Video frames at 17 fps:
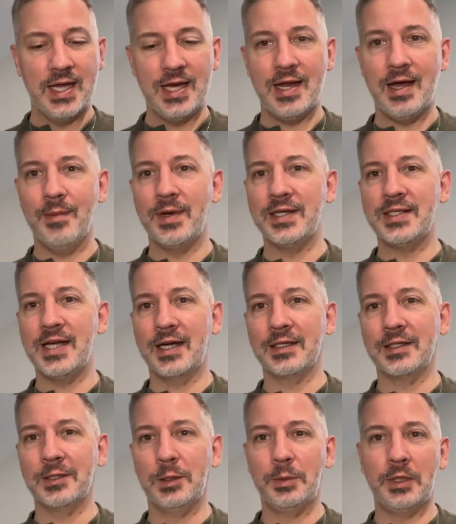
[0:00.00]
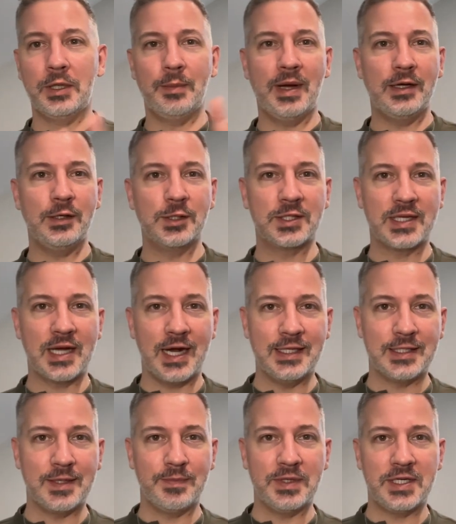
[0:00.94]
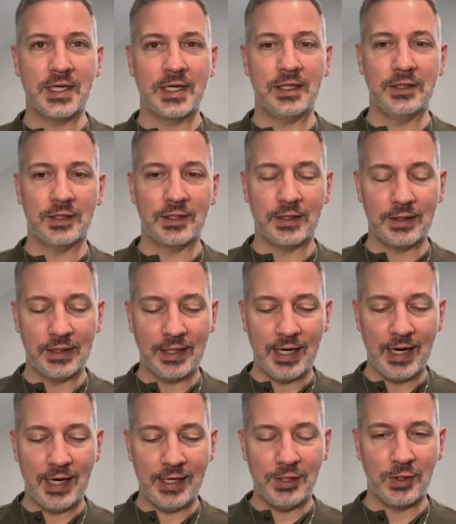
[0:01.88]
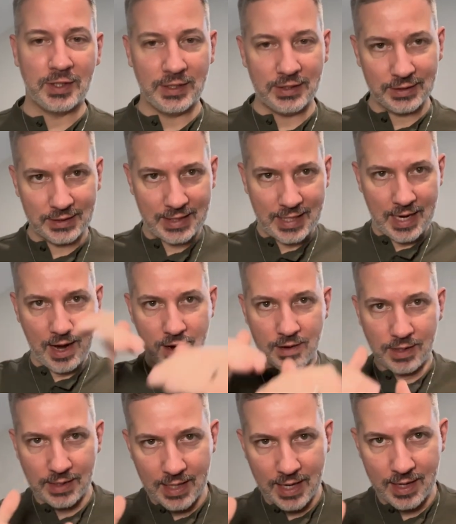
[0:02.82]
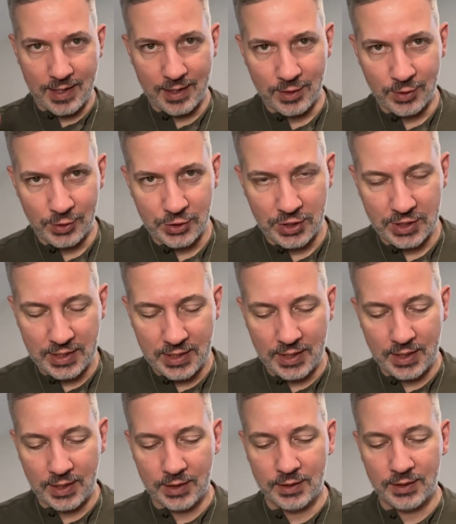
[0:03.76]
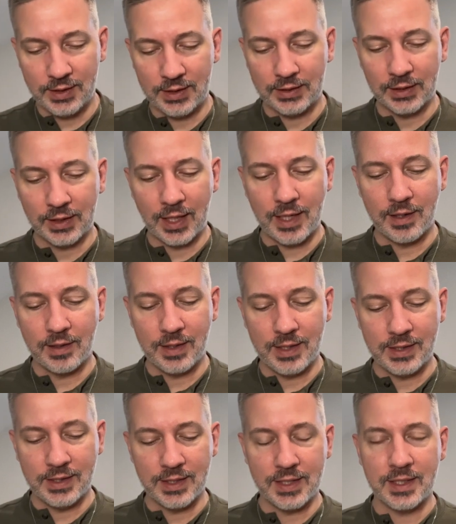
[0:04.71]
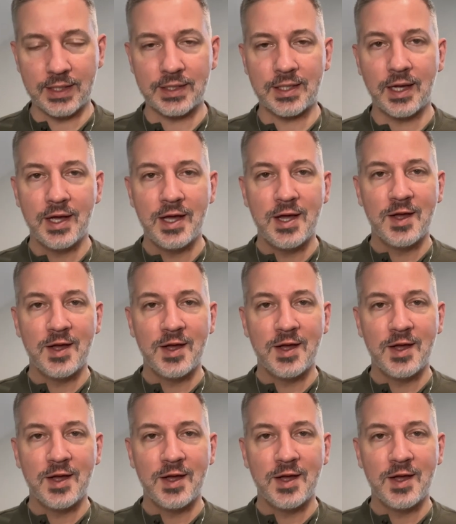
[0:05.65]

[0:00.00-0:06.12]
Now I'm going to talk a little bit about your signs in particular, and you can carry that energy in and layer it into this.